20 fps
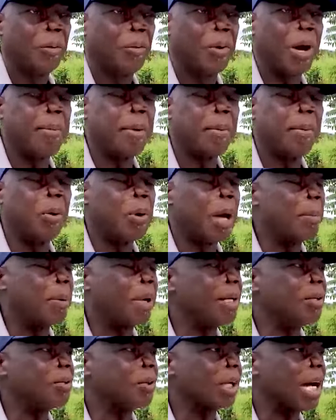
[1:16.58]
When people were
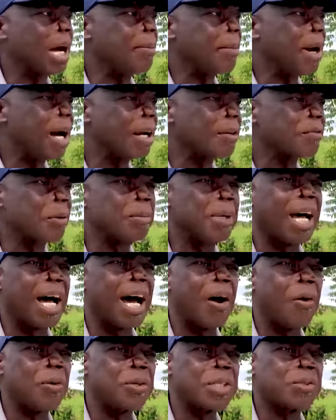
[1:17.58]
beginning to come out from their
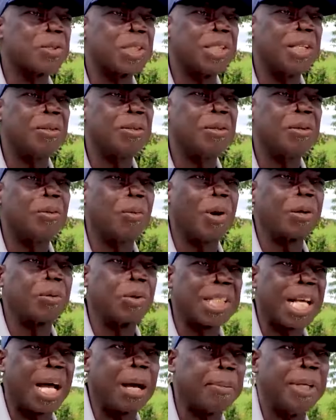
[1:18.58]
houses to see what
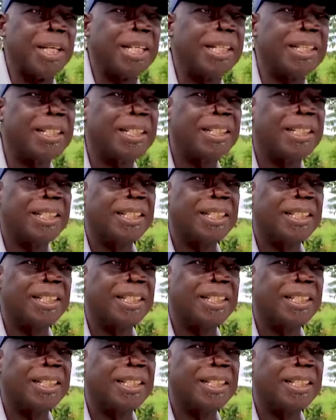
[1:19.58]
was happening,